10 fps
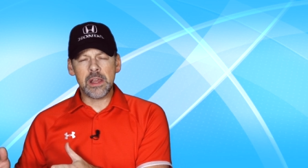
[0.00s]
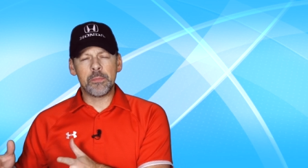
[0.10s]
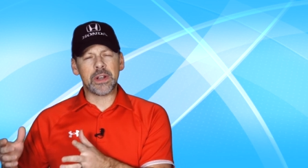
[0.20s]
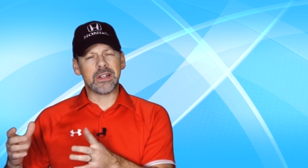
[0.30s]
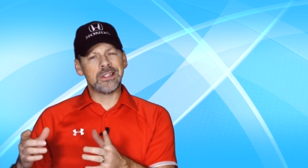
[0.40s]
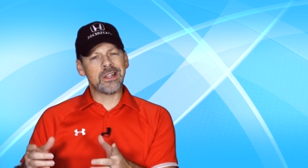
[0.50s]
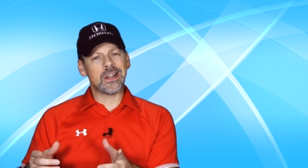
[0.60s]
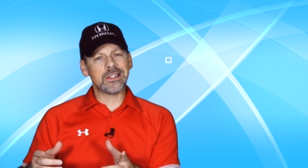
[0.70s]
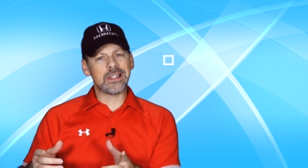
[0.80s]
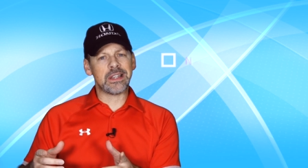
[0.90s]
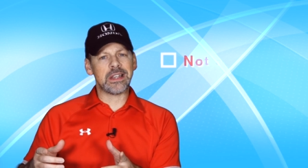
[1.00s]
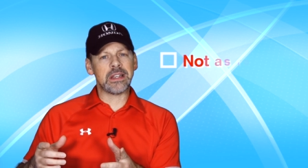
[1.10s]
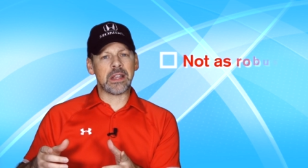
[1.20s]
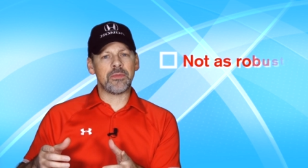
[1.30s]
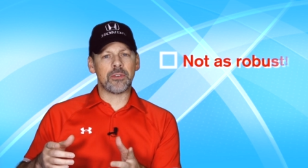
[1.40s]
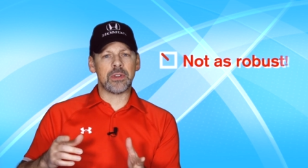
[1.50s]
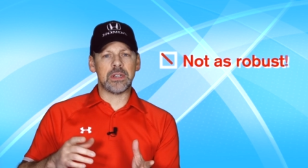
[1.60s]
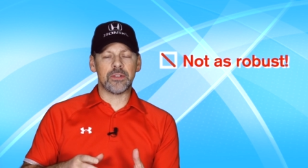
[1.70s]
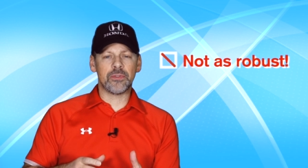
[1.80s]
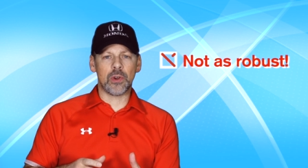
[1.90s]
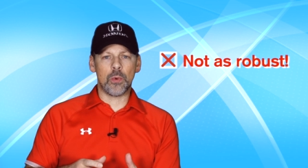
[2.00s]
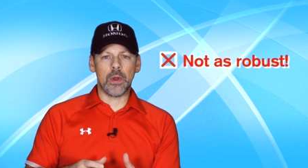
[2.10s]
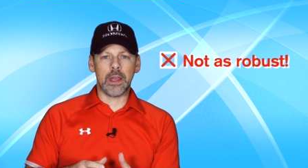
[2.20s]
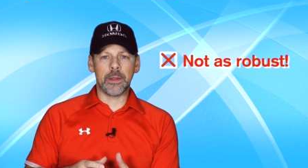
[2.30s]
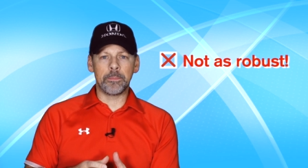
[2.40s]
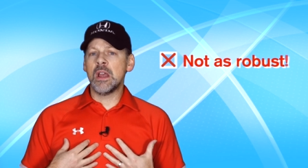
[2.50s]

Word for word: but it does it in a very different way.